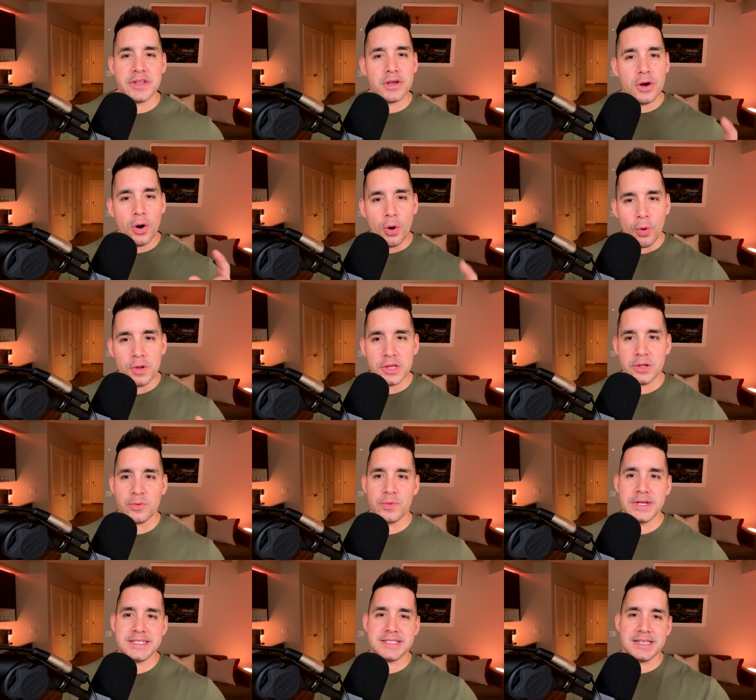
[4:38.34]
the only
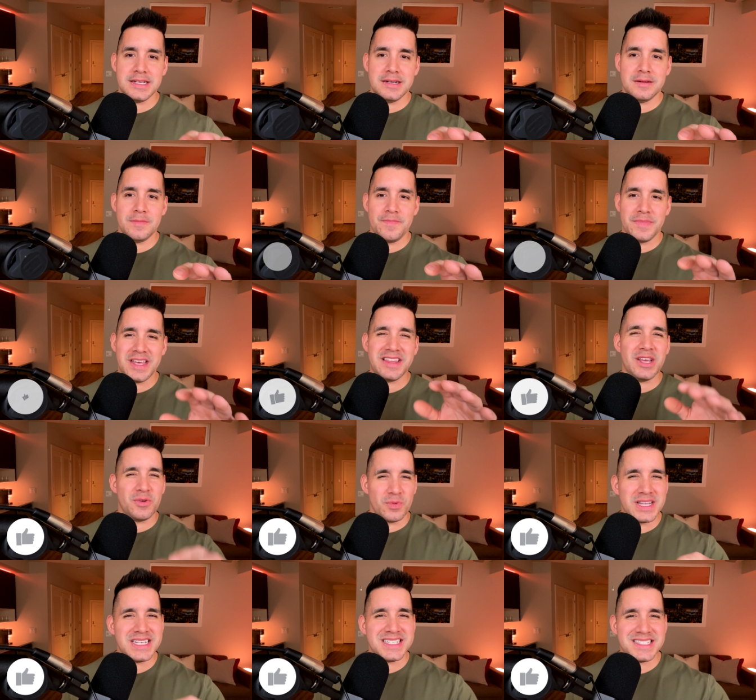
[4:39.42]
reason that they
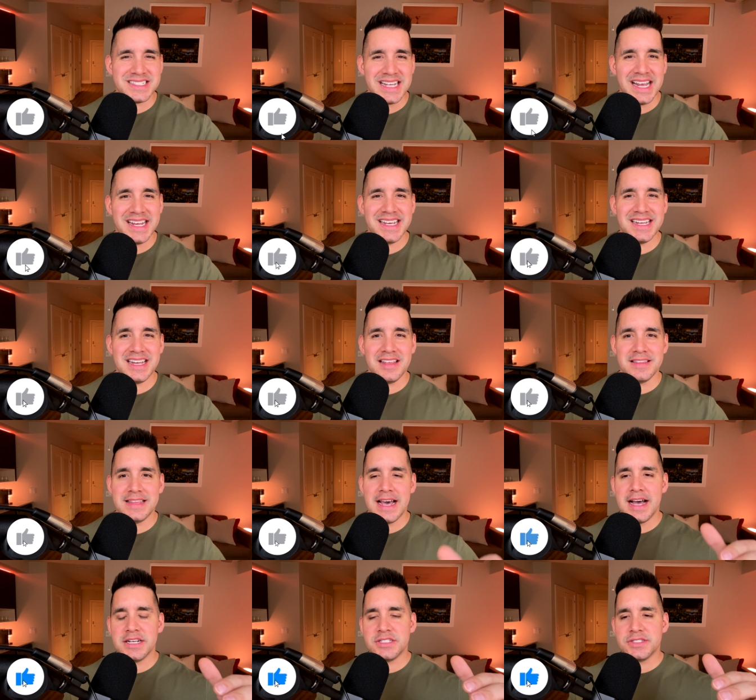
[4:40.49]
really stated
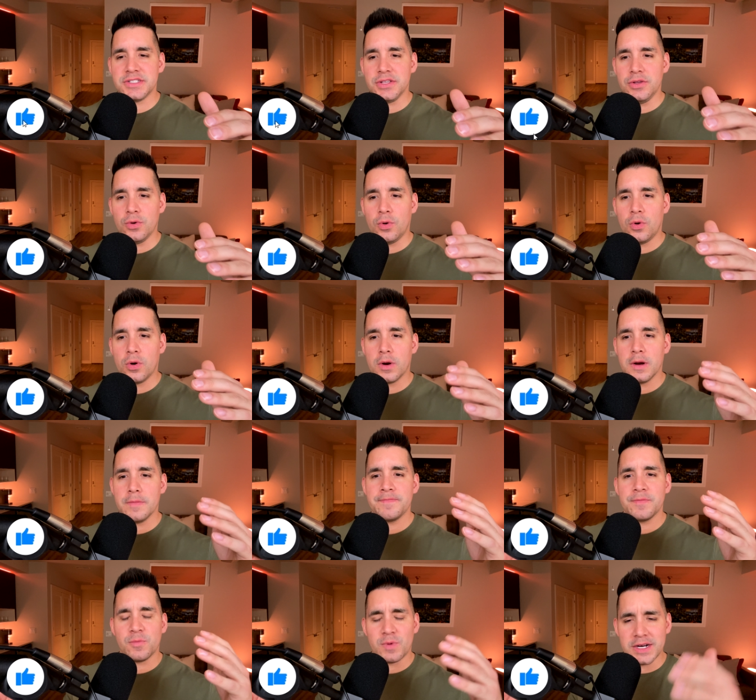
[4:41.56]
that
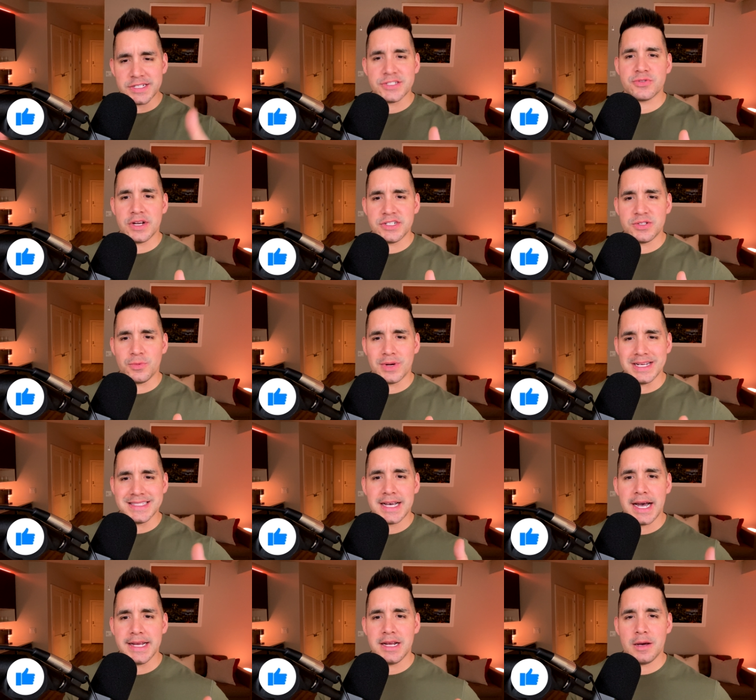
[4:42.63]
your registration will get
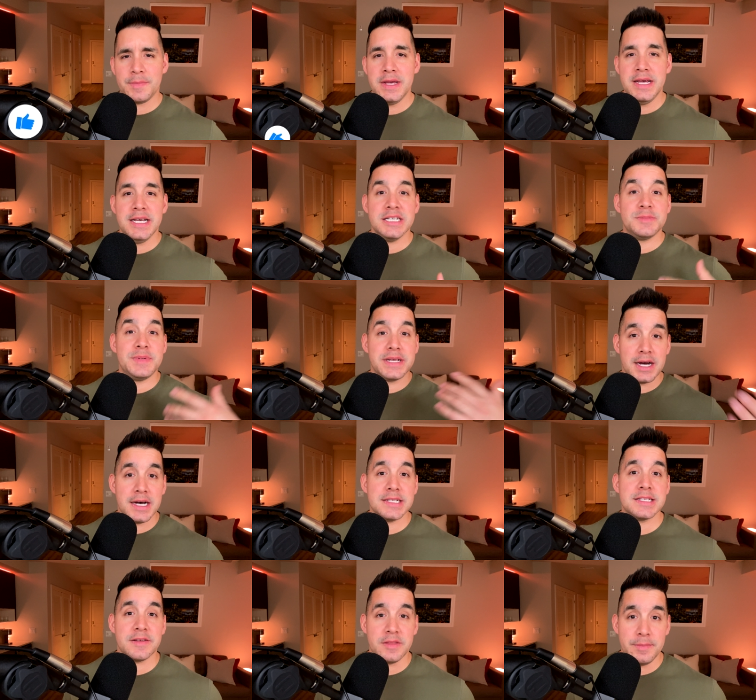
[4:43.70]
tied up is
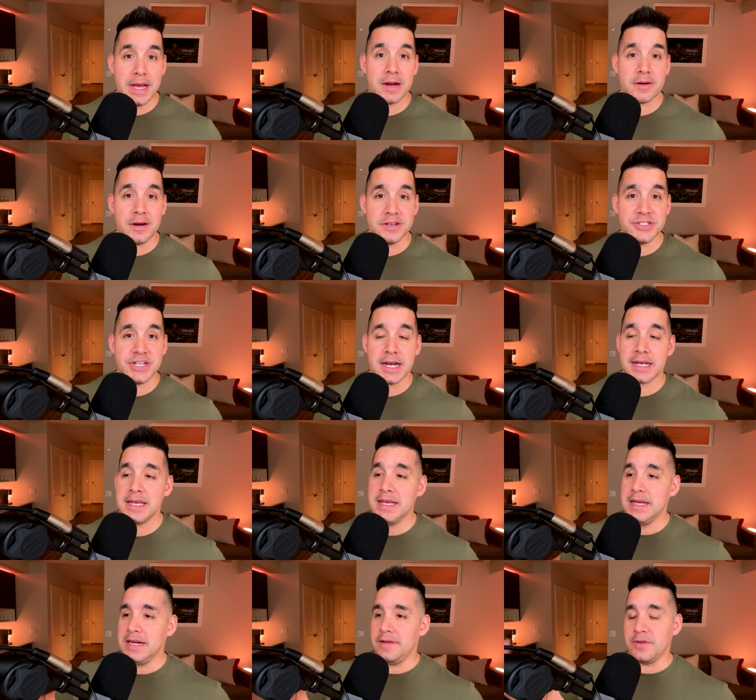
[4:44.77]
because of the background check.
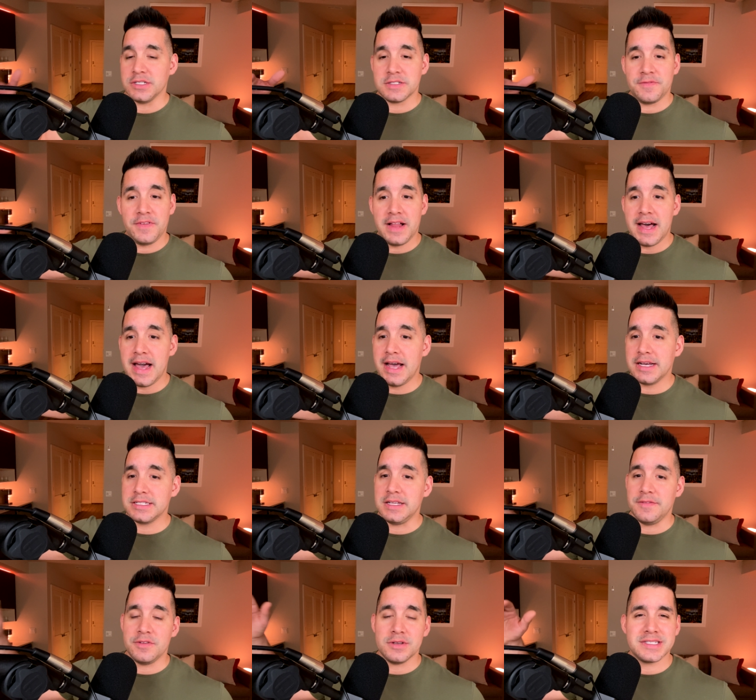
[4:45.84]
If there's
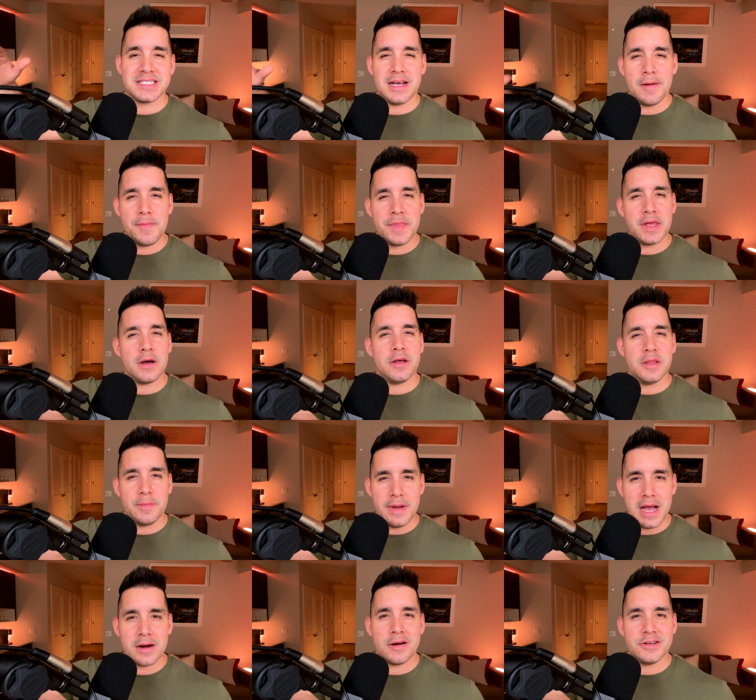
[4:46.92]
flags, if there's something on the
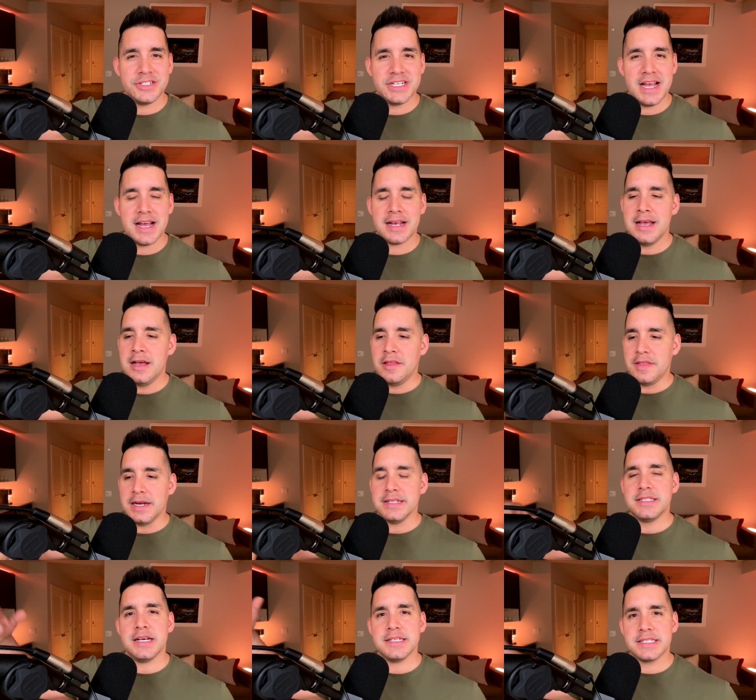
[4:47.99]
background check, then
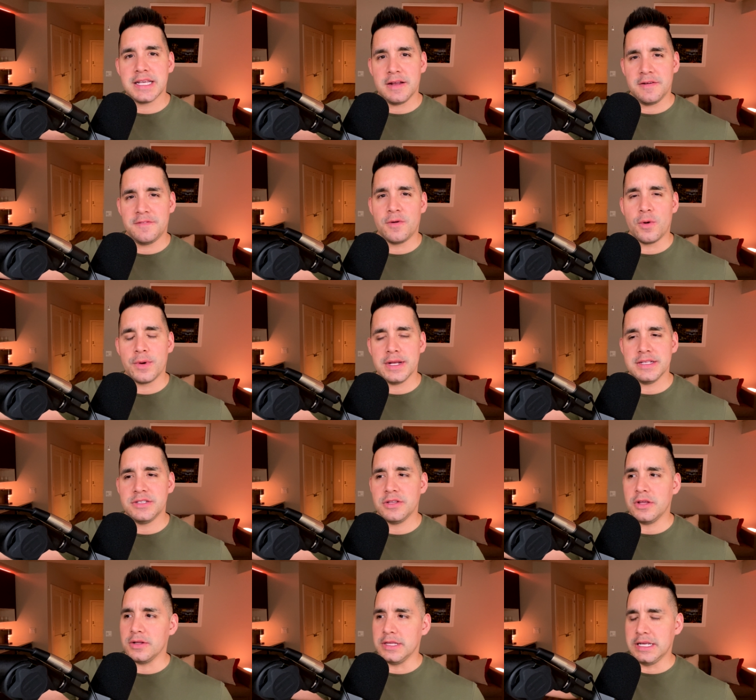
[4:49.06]
it does get forwarded
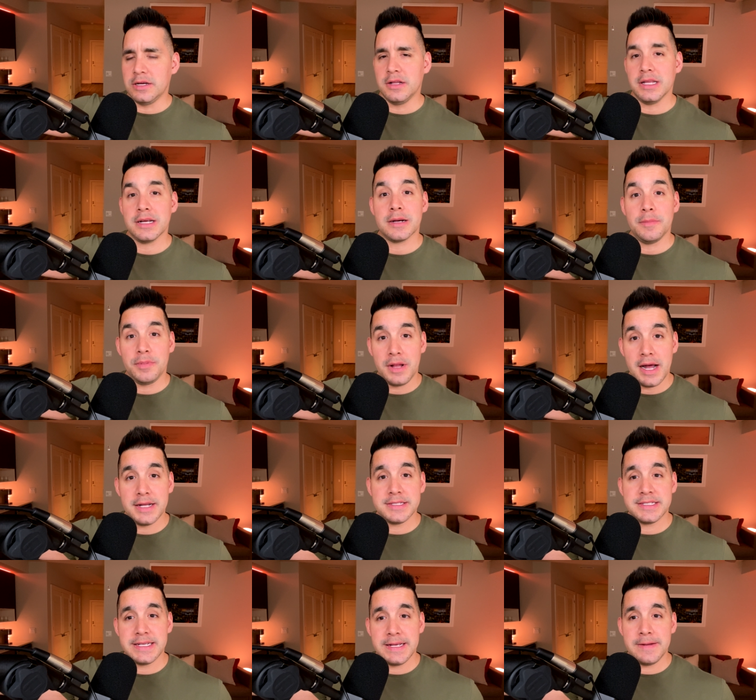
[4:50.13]
to their legal and
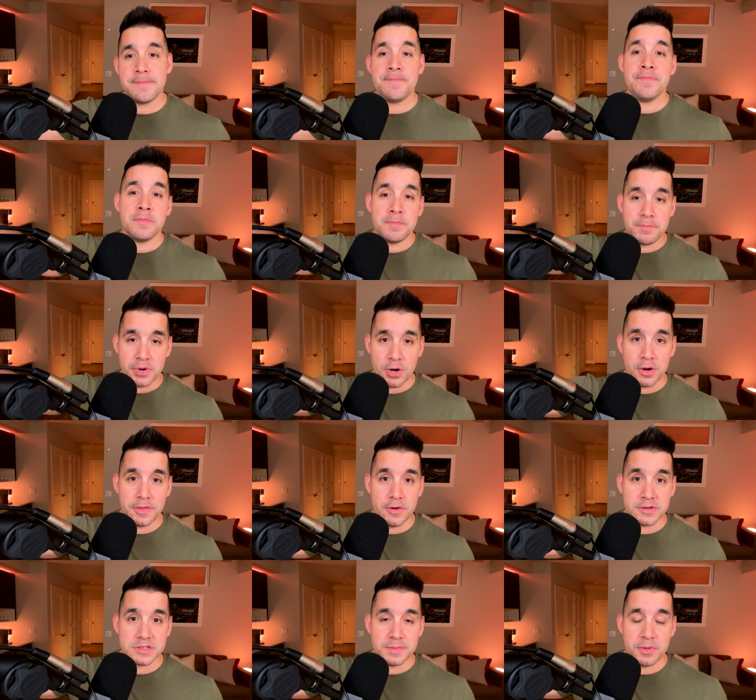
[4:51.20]
compliance team per
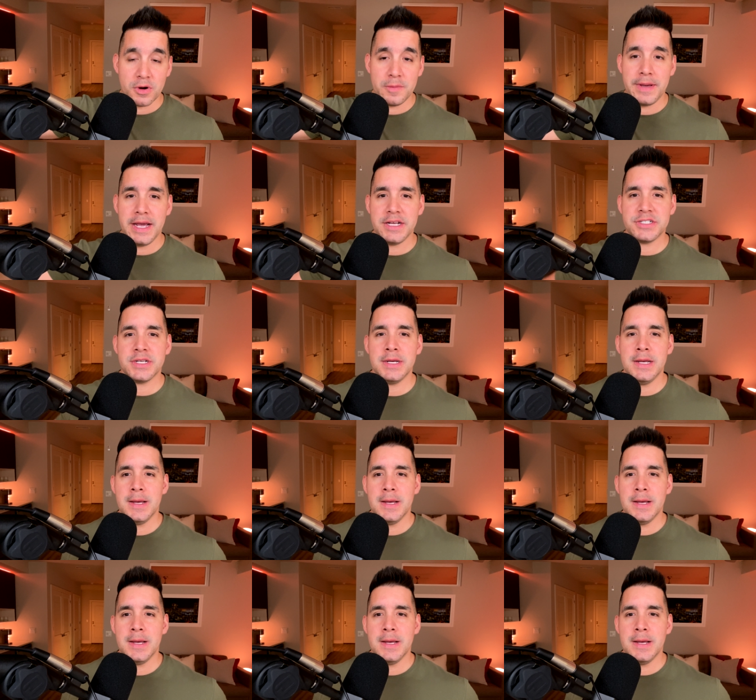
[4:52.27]
their support page,